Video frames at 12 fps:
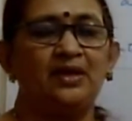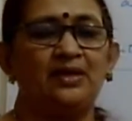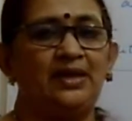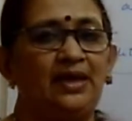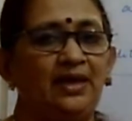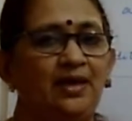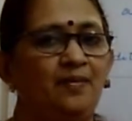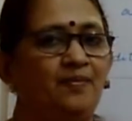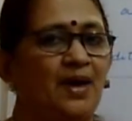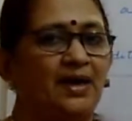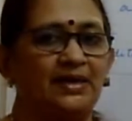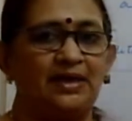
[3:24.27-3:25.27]
the
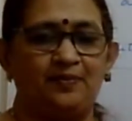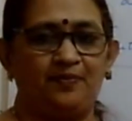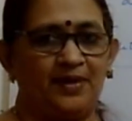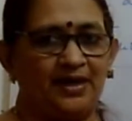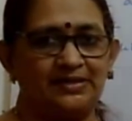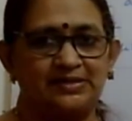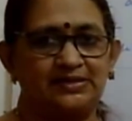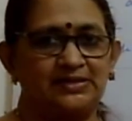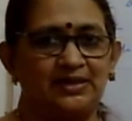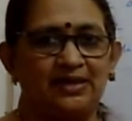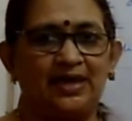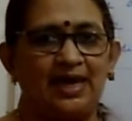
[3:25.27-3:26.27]
market
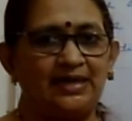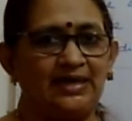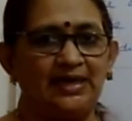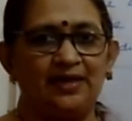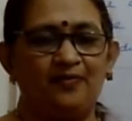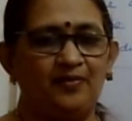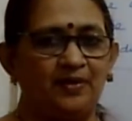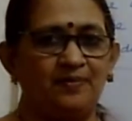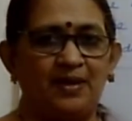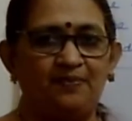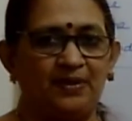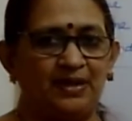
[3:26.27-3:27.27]
price. Kindly refer
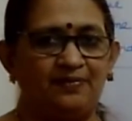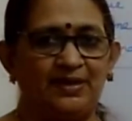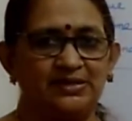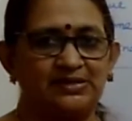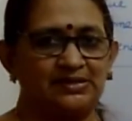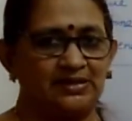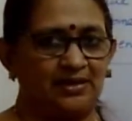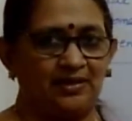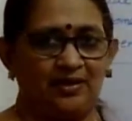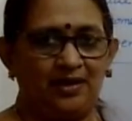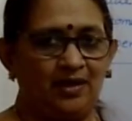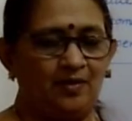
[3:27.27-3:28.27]
my previous
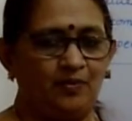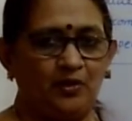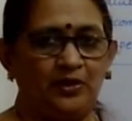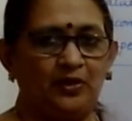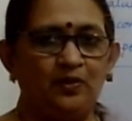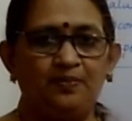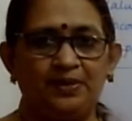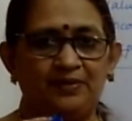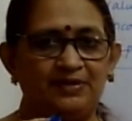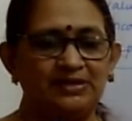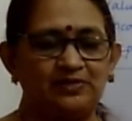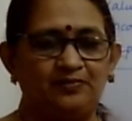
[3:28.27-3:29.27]
module,
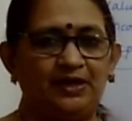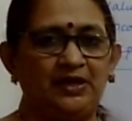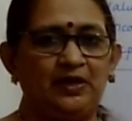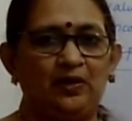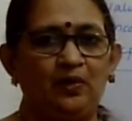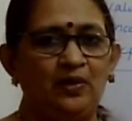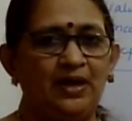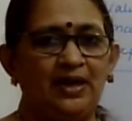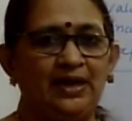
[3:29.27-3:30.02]
previous video.